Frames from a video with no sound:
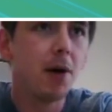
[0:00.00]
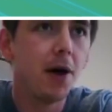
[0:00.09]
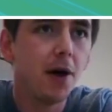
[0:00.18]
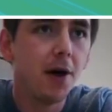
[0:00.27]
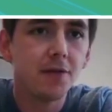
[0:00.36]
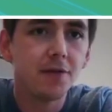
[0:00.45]

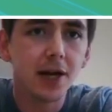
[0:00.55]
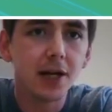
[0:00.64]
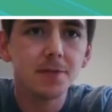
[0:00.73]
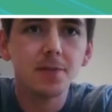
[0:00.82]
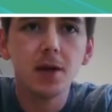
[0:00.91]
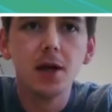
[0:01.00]

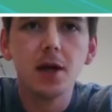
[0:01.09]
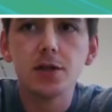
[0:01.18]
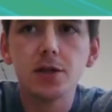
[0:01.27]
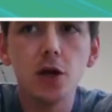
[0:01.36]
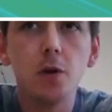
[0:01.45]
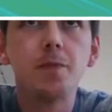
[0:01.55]
Perfect.
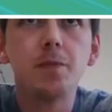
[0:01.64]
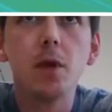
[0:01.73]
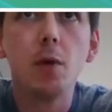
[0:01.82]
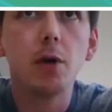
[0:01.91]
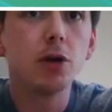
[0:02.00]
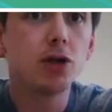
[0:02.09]
So,
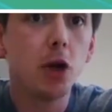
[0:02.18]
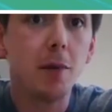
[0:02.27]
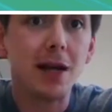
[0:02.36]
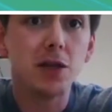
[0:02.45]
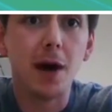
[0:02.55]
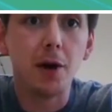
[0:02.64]
we're going to go back
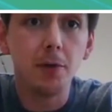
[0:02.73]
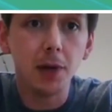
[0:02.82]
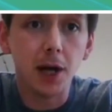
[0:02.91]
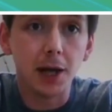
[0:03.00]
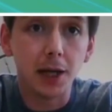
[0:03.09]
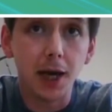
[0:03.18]
to our number
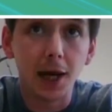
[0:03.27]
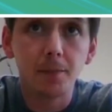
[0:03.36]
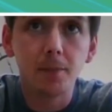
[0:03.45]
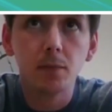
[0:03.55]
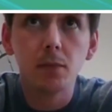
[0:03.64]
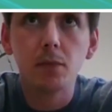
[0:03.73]
line again.
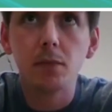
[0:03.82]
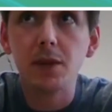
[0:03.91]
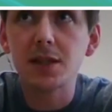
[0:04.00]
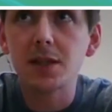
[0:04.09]
This